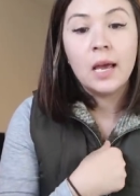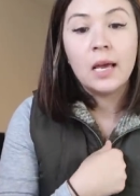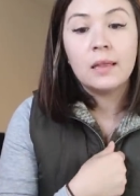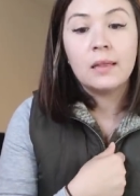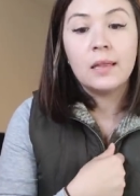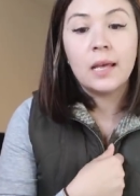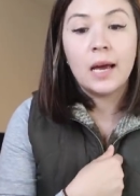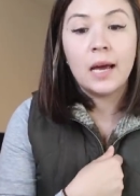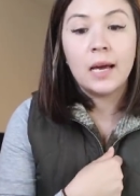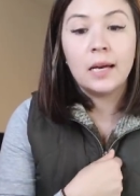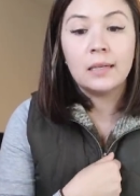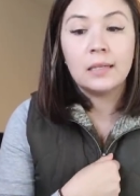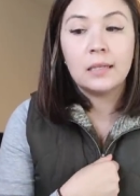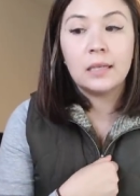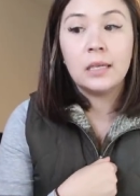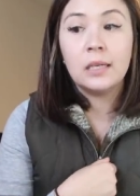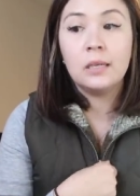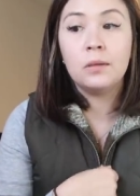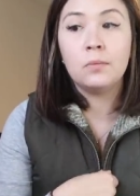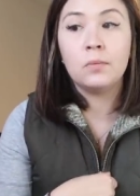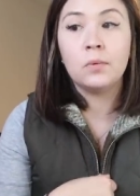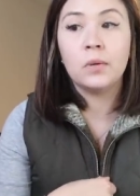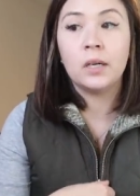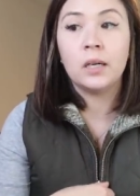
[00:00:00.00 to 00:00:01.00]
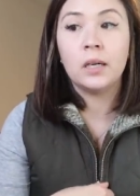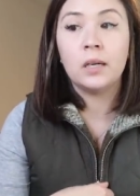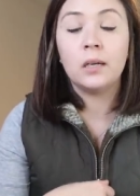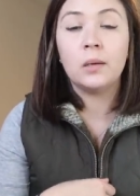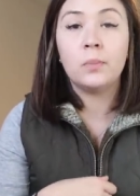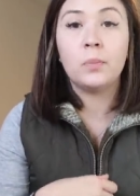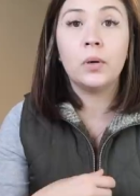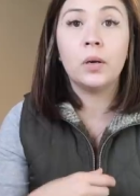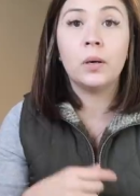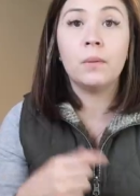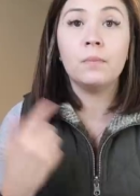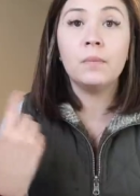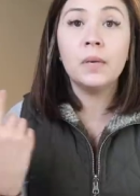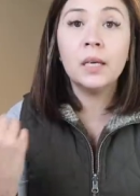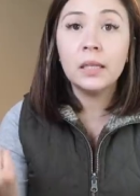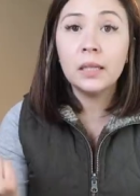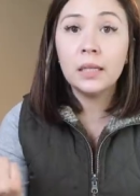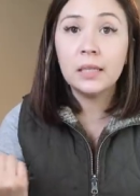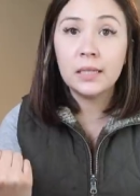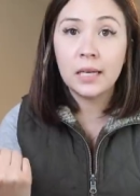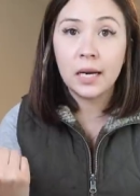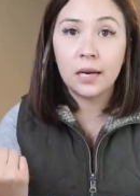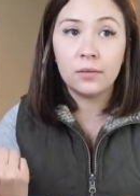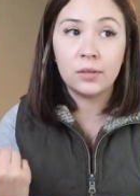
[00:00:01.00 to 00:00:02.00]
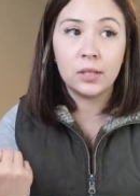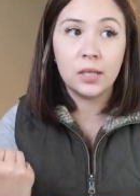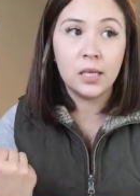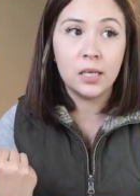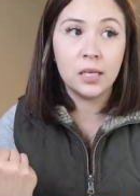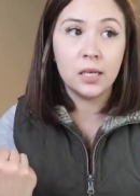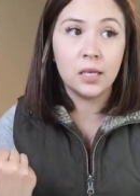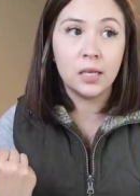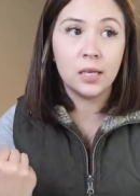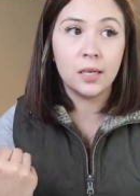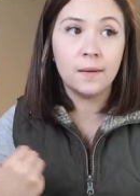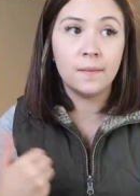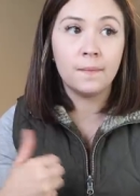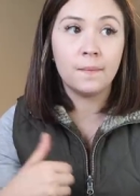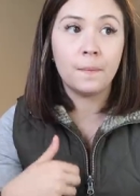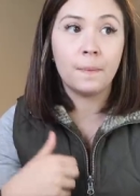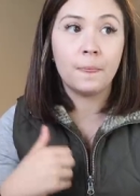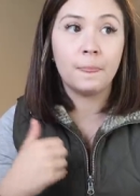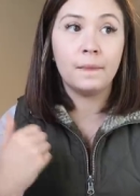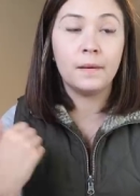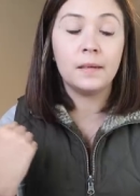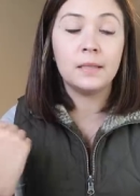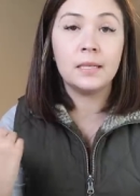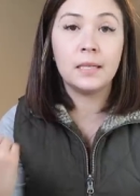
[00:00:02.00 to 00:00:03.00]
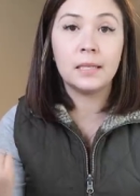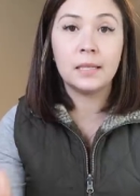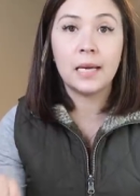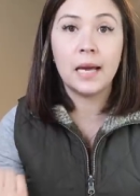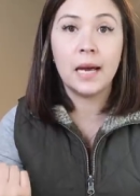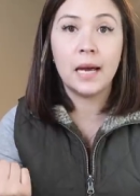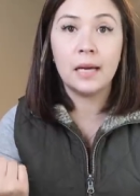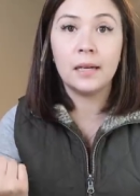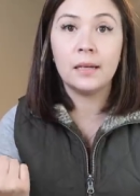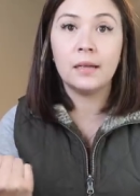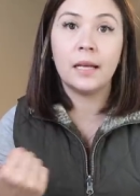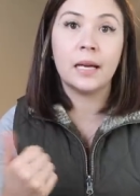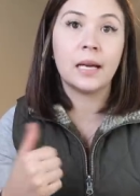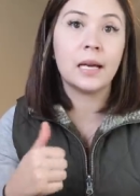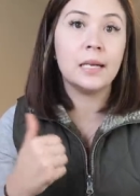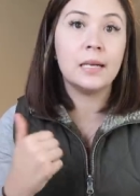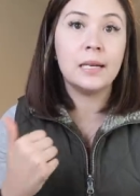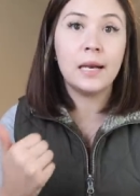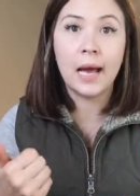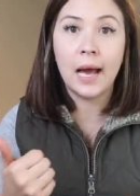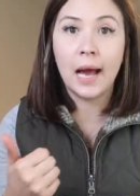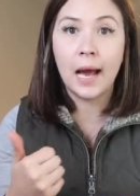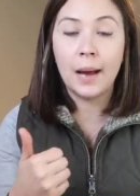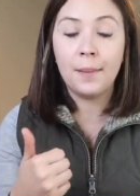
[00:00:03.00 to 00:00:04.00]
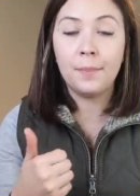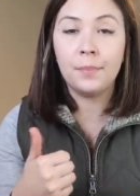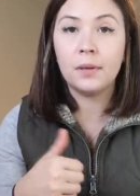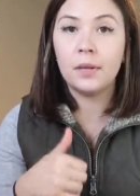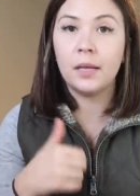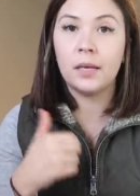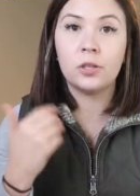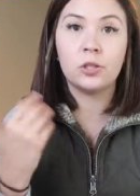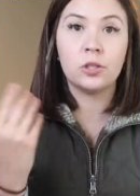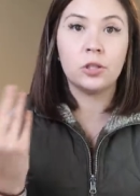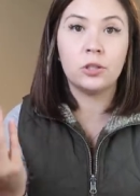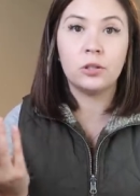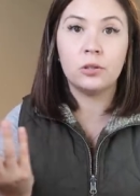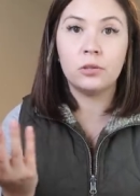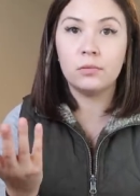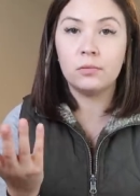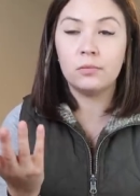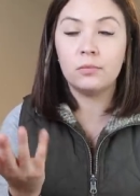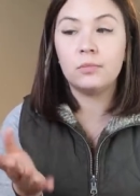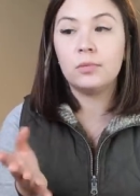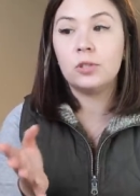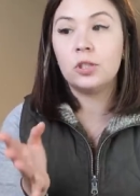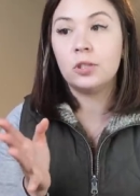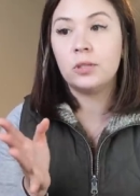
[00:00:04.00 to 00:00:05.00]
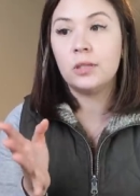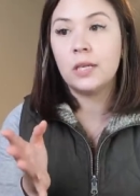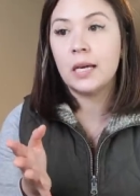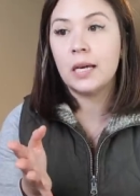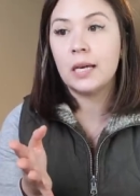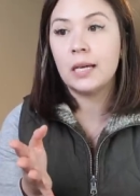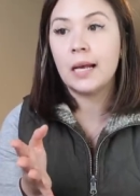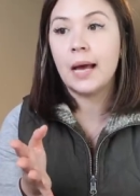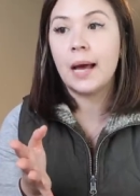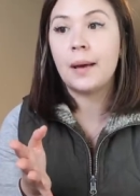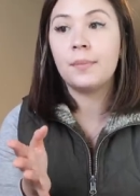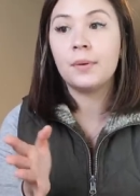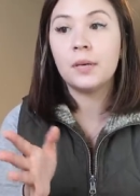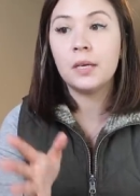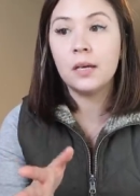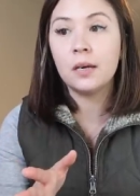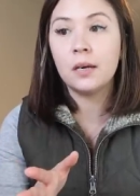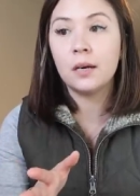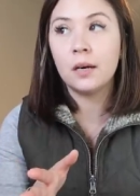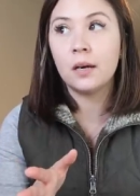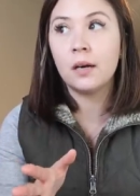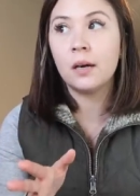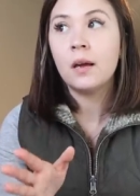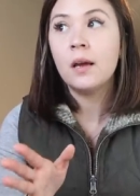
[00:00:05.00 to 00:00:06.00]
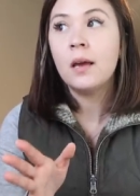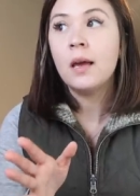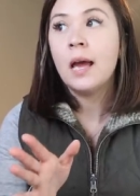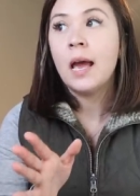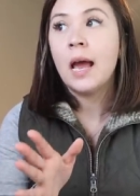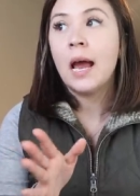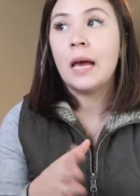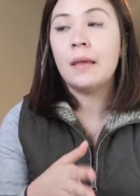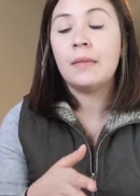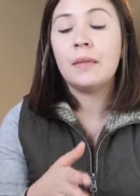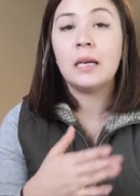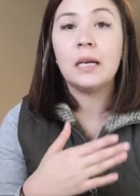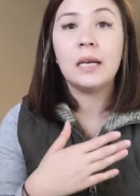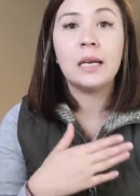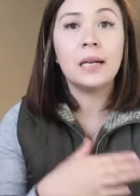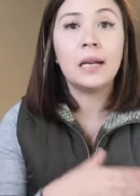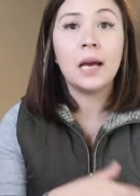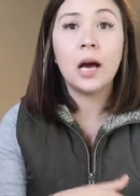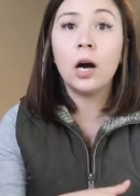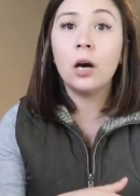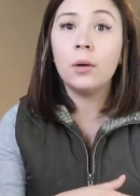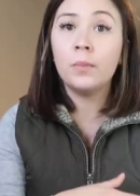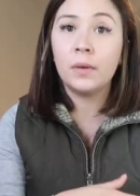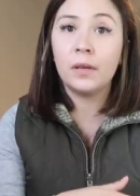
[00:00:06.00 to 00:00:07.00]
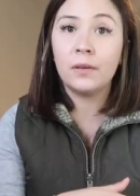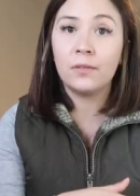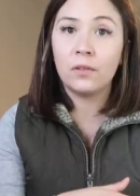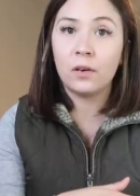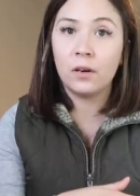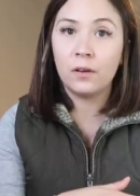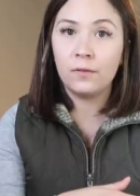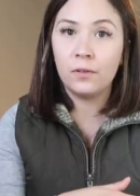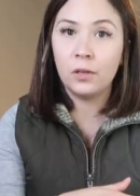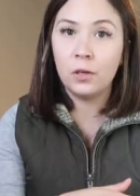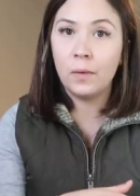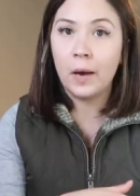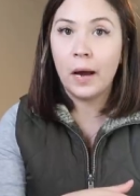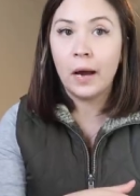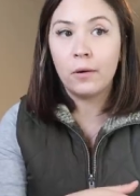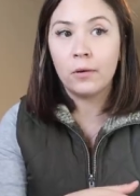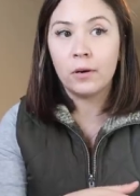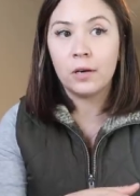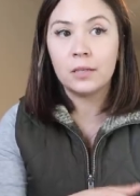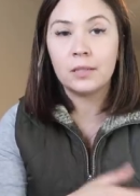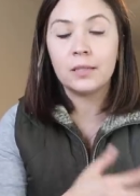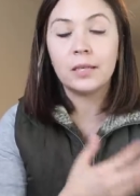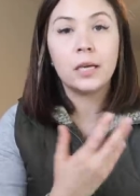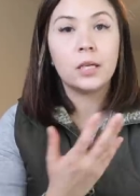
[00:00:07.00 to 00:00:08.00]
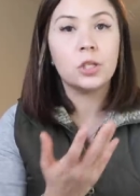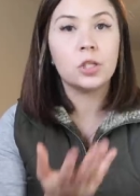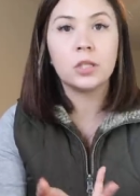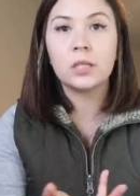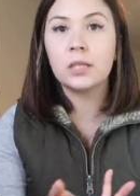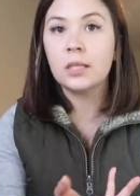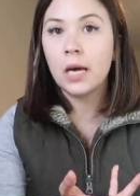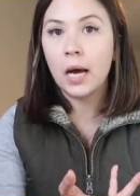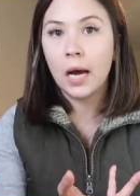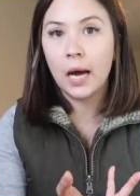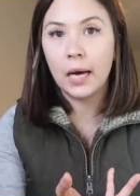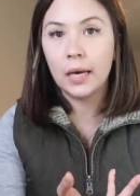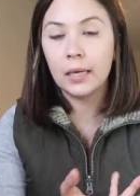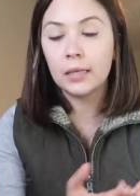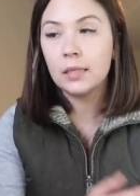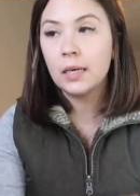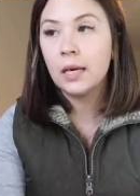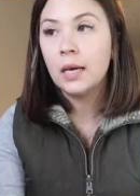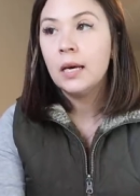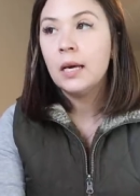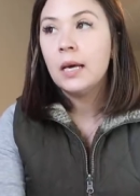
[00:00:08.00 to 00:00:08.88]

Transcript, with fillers: that he would put Mila down here to get like a nap like she'll she'll take a nap here and then he can help me for a few hours like just cut